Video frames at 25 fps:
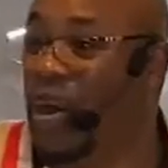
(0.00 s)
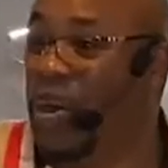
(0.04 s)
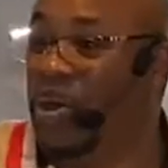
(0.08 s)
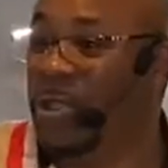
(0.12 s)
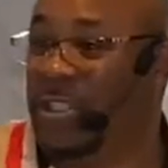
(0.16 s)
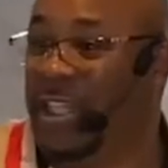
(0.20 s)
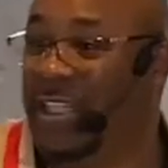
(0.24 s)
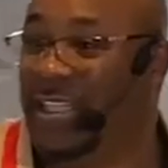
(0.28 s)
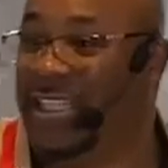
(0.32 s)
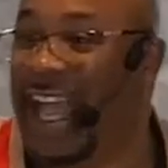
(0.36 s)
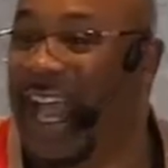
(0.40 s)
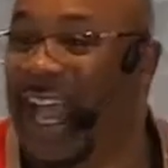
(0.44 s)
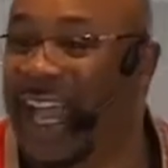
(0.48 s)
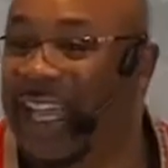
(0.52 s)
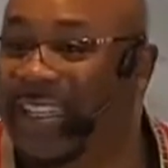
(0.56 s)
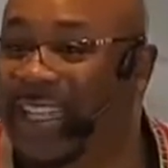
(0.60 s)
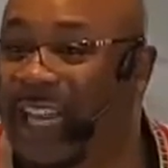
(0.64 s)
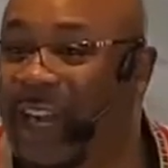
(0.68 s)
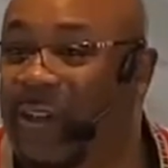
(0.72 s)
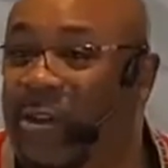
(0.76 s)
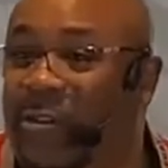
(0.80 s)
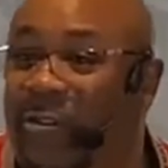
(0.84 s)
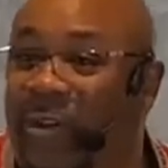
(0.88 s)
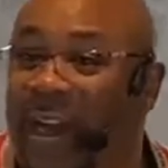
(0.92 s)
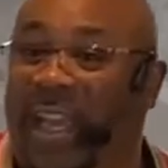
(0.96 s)
the
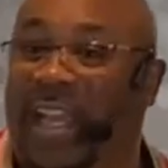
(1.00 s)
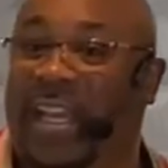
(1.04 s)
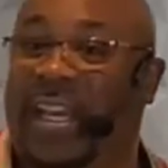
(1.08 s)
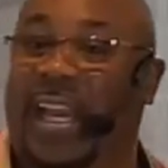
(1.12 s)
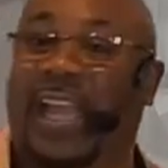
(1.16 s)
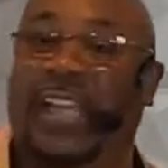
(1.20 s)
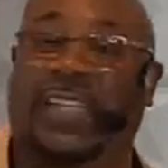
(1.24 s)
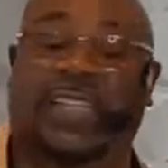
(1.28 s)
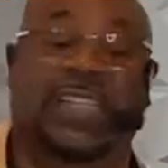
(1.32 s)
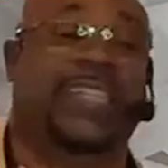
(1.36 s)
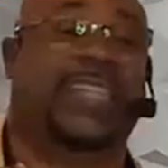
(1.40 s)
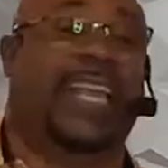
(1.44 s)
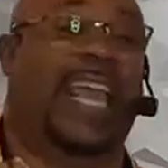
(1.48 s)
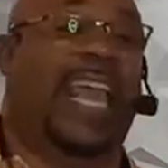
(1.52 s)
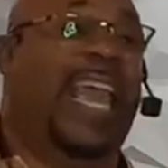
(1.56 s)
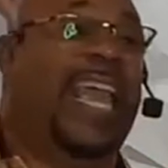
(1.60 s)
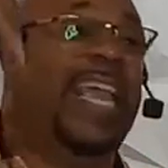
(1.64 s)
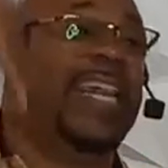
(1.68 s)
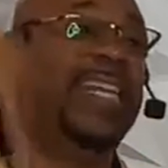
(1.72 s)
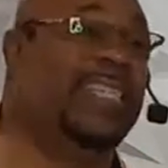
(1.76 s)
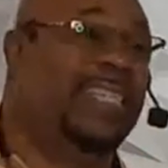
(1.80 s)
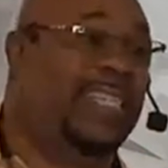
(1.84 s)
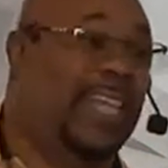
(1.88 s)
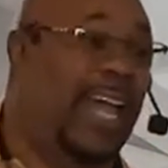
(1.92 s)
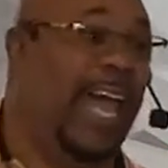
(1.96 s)
dietary regulations
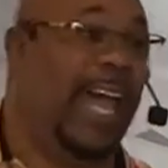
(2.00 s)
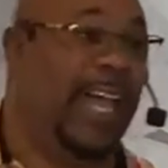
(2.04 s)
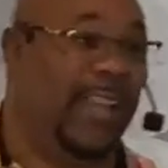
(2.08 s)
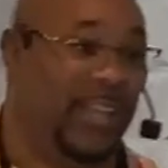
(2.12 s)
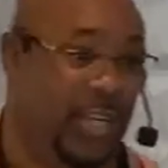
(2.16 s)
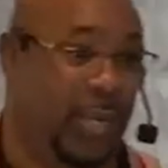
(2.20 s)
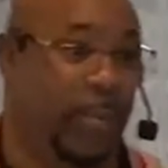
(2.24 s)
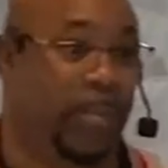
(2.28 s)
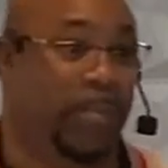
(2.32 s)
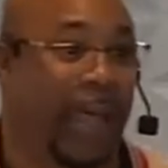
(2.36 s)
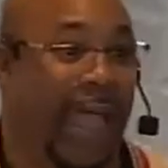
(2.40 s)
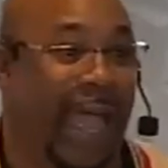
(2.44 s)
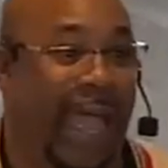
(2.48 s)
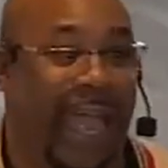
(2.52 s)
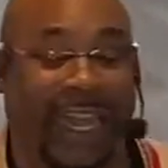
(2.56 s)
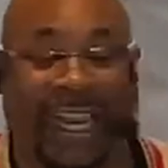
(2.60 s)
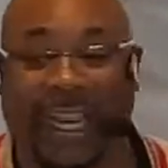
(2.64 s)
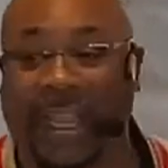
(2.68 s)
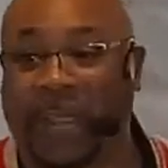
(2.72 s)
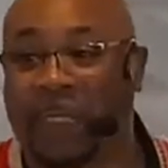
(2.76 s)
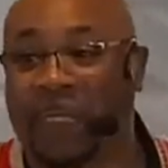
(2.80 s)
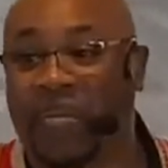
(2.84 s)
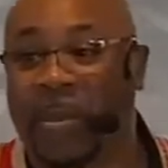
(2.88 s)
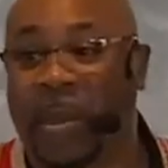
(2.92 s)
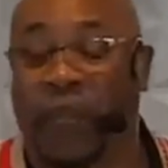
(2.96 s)
inside your
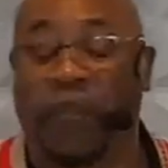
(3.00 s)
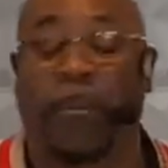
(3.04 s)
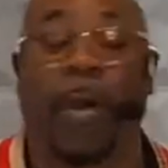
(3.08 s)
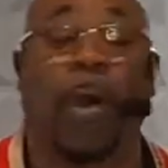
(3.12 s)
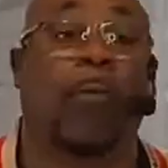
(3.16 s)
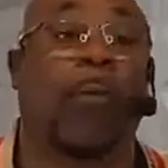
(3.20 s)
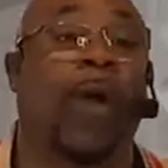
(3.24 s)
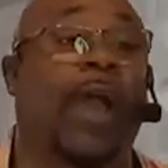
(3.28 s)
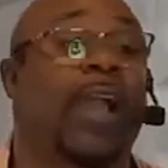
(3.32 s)
body, but what